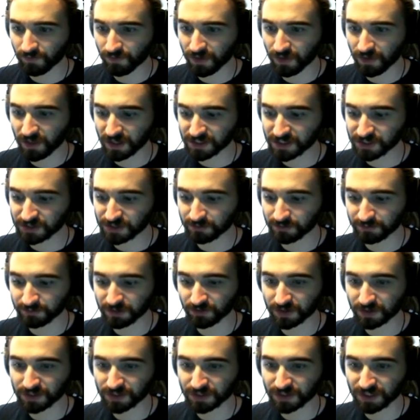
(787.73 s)
This can
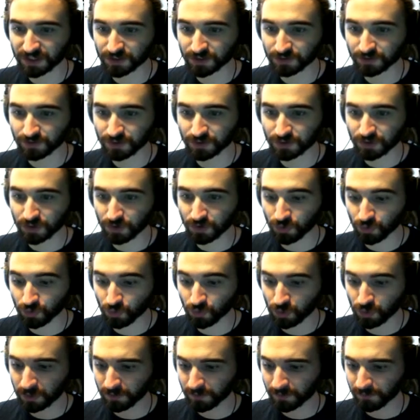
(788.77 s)
be residential
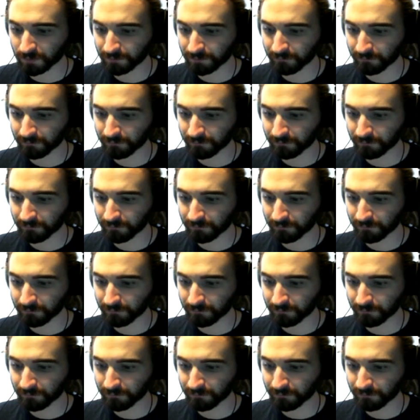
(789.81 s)
too.